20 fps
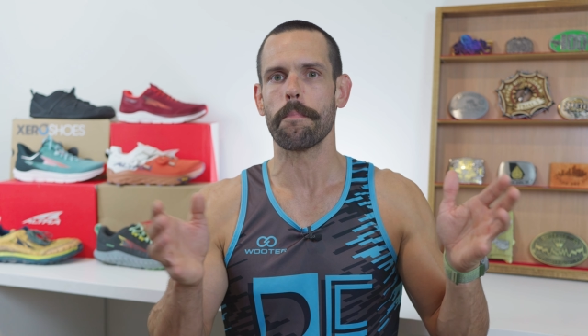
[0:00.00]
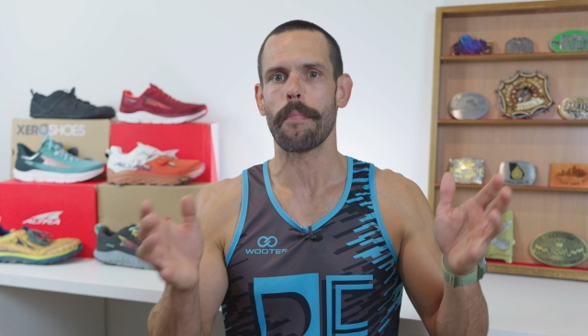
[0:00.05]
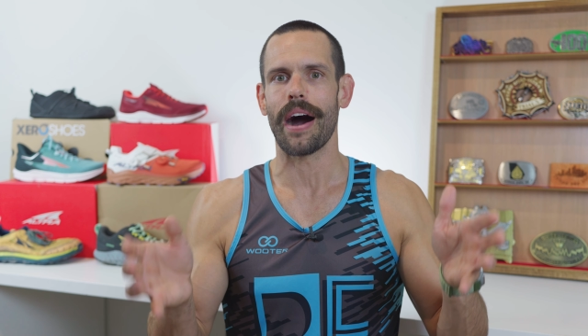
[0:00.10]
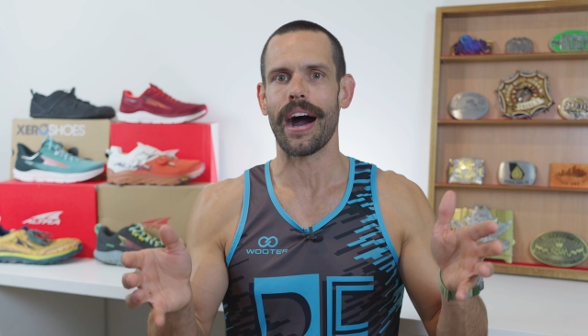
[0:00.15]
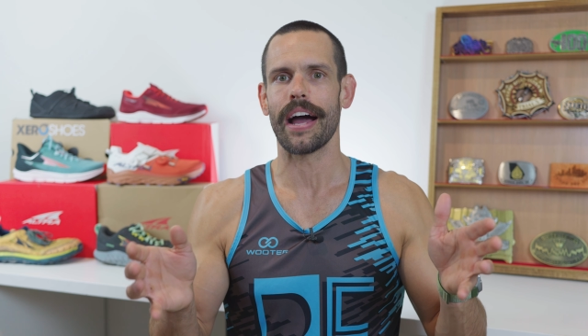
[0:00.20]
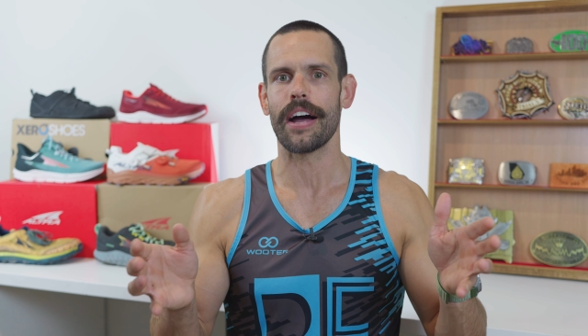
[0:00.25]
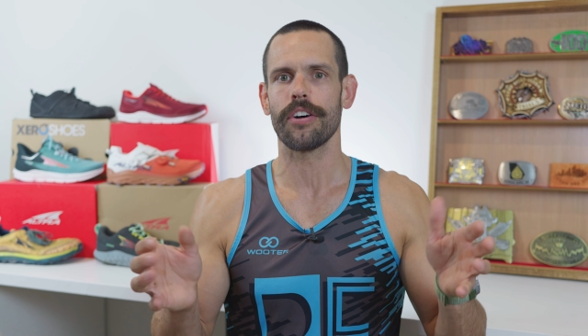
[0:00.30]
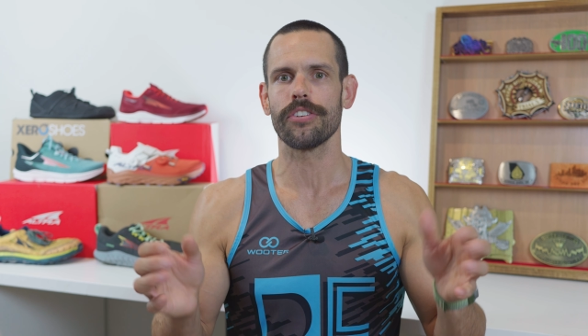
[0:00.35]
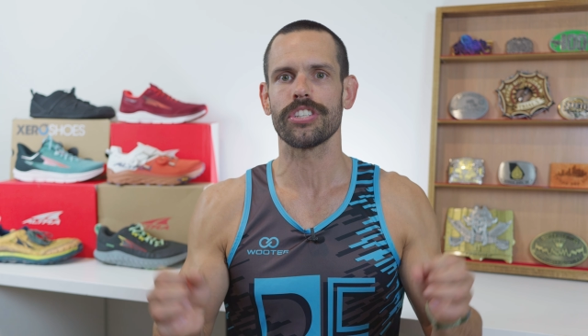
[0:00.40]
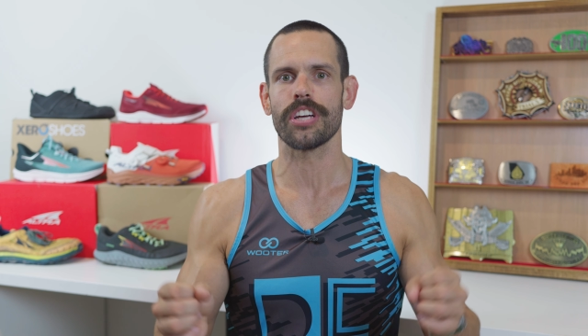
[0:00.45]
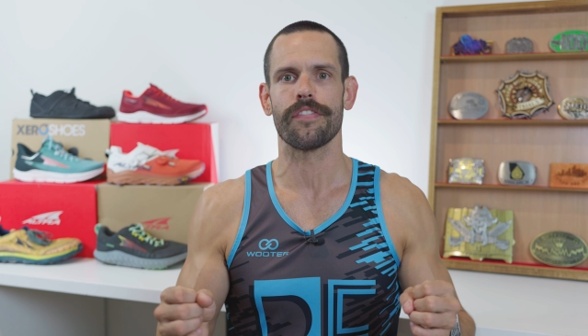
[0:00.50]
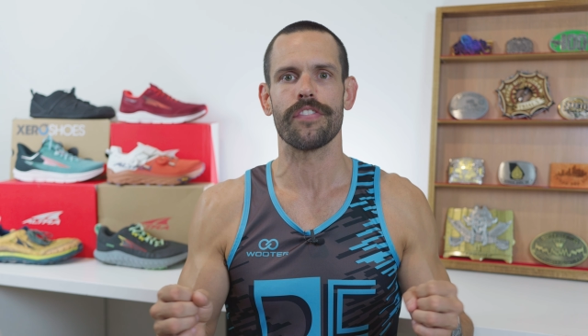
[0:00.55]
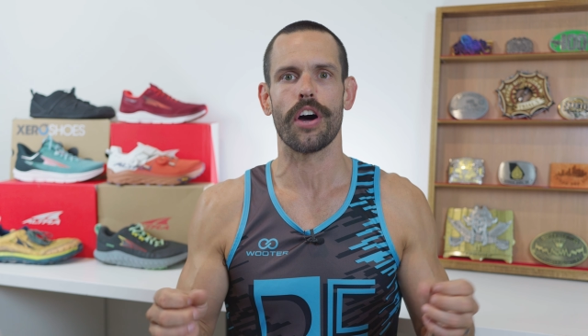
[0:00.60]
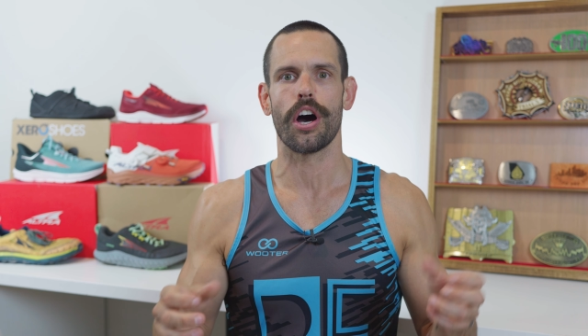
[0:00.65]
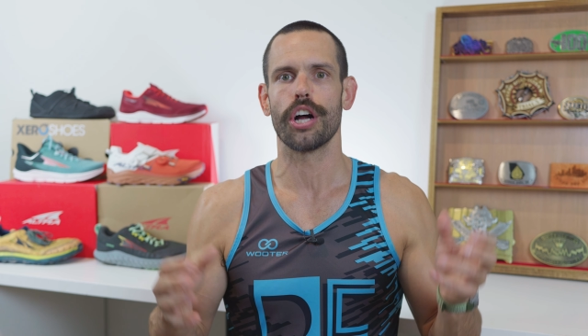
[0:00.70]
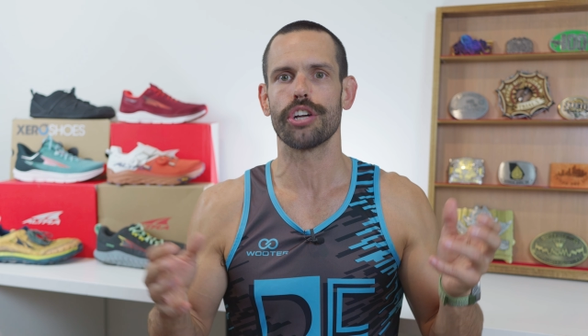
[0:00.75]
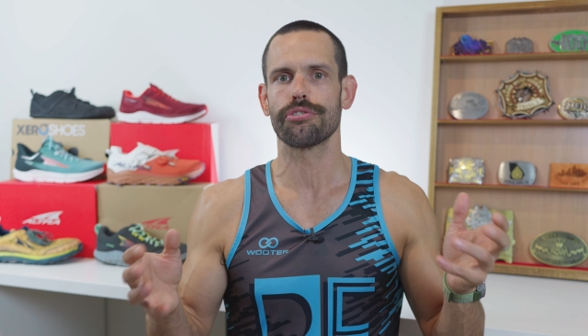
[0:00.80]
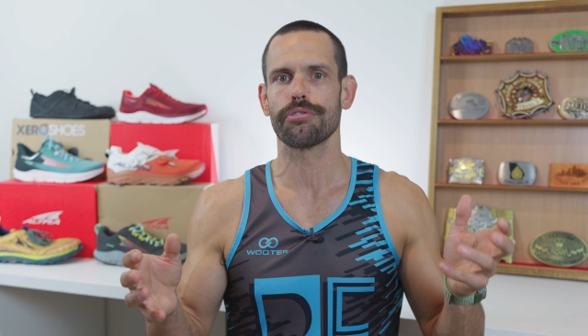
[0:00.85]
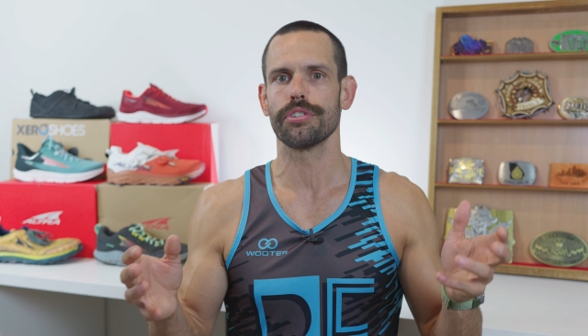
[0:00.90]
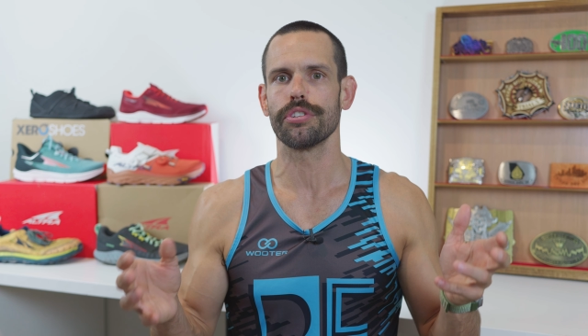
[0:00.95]
miles of the
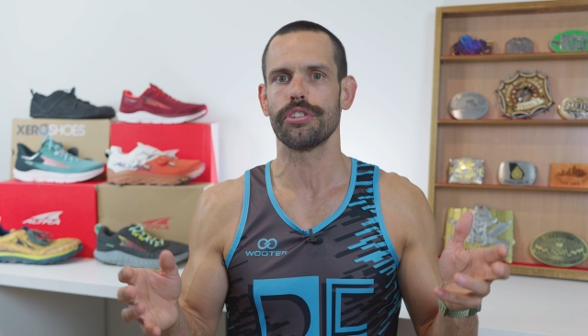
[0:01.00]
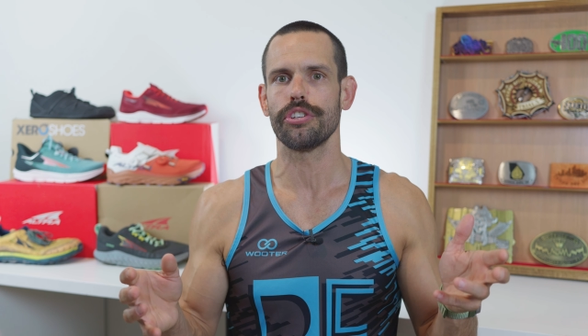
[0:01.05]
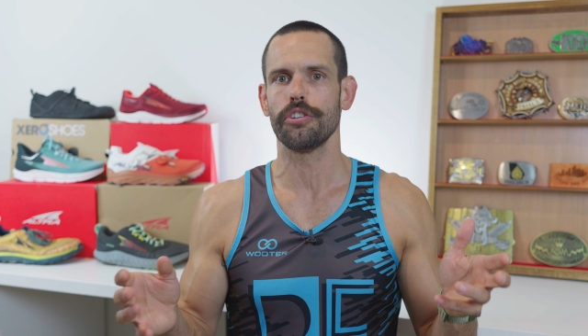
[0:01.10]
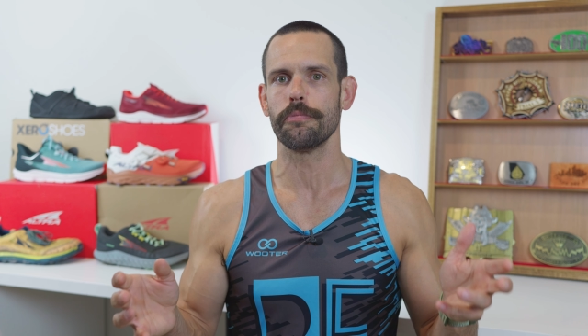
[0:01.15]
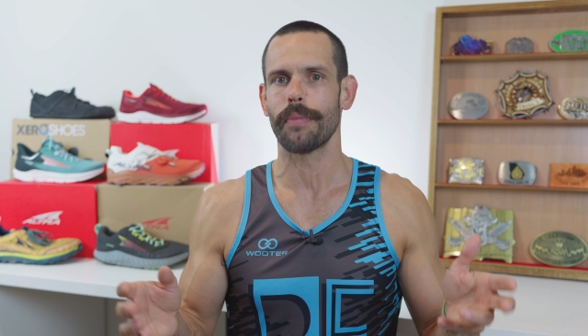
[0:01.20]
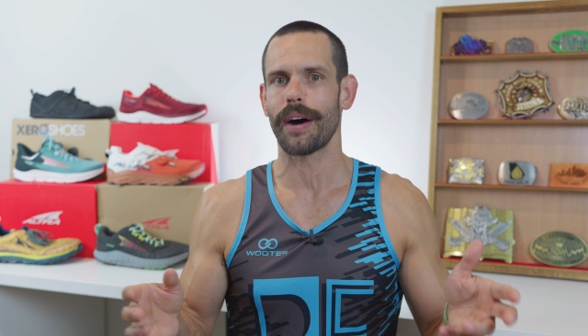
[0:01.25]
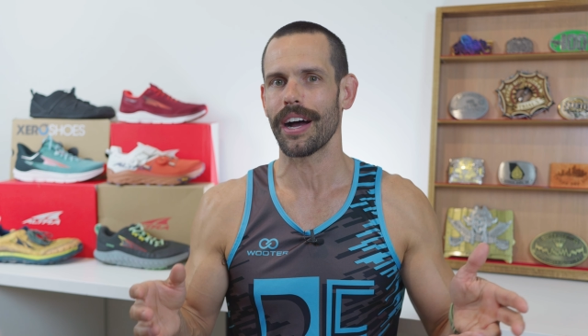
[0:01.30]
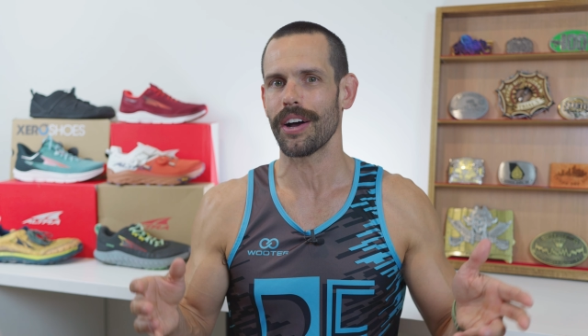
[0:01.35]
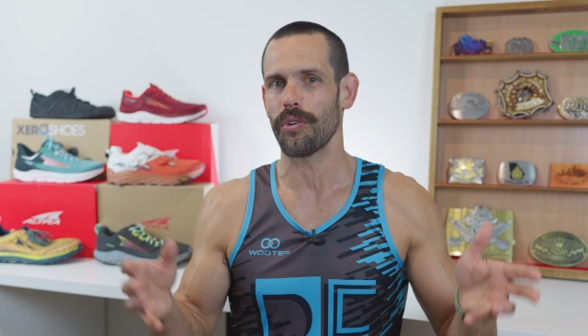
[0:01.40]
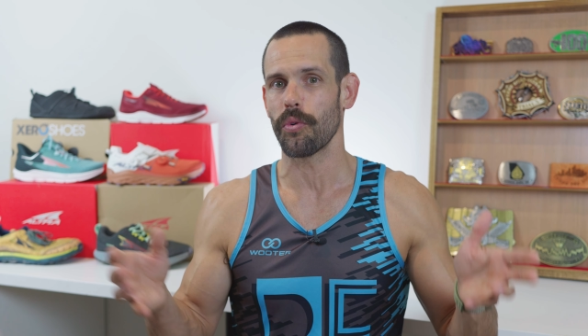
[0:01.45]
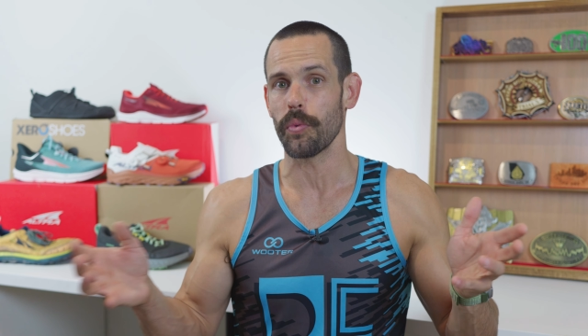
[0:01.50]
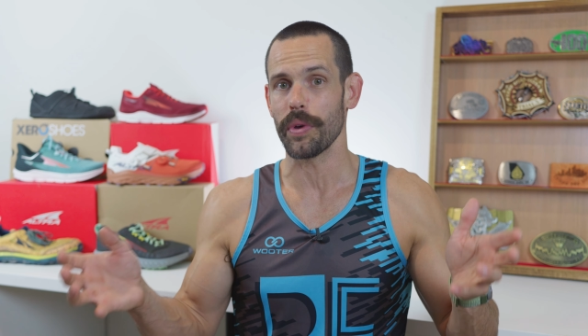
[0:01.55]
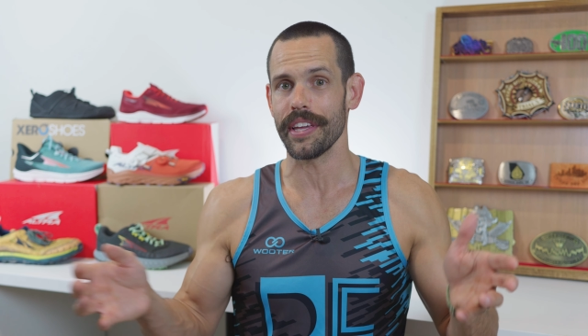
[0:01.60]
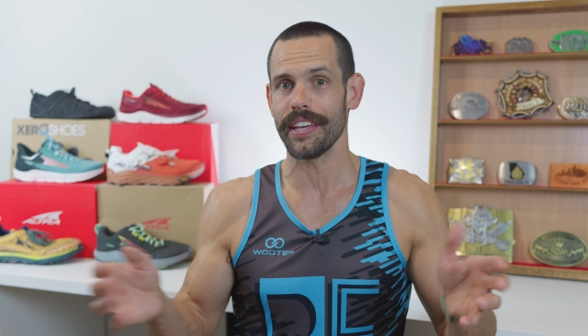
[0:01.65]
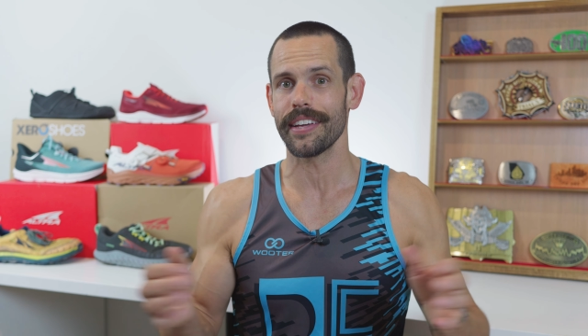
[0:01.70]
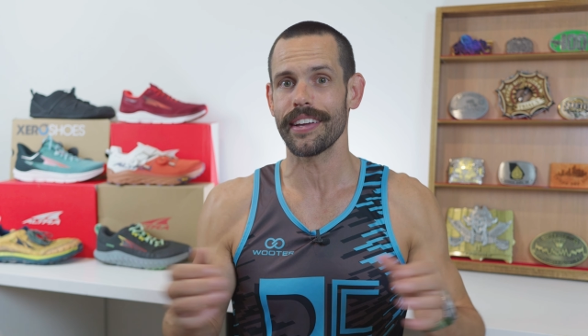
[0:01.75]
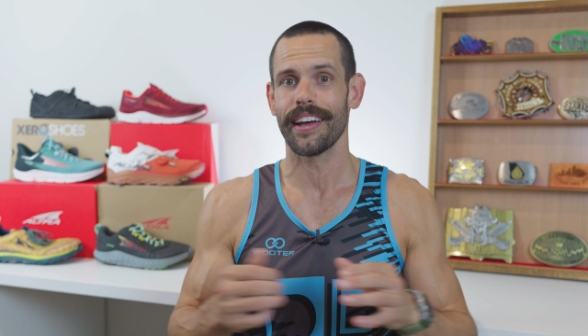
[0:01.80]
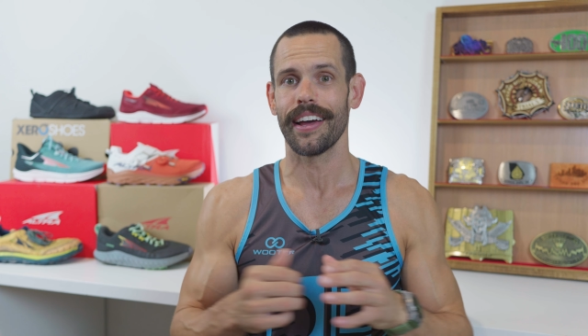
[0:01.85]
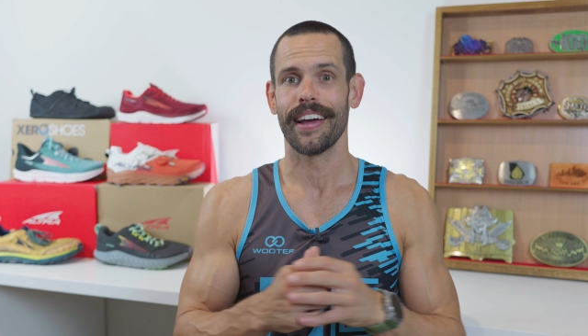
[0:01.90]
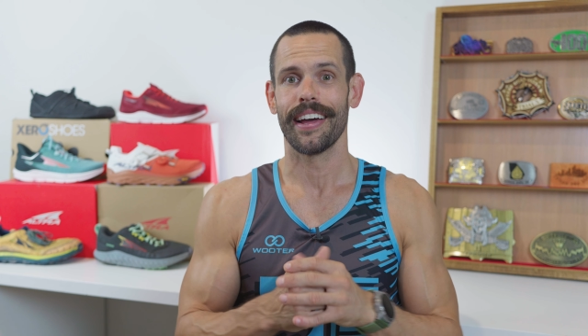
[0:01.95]
102-mile
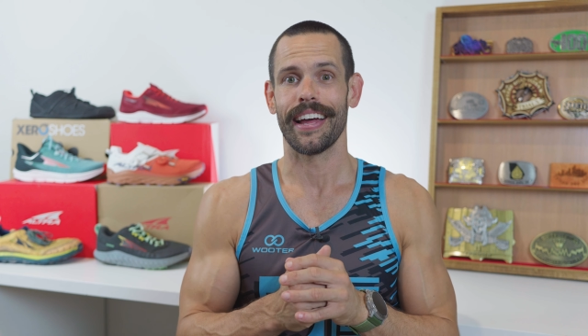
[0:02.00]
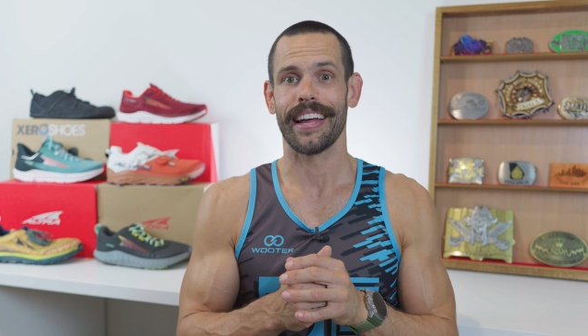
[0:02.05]
week,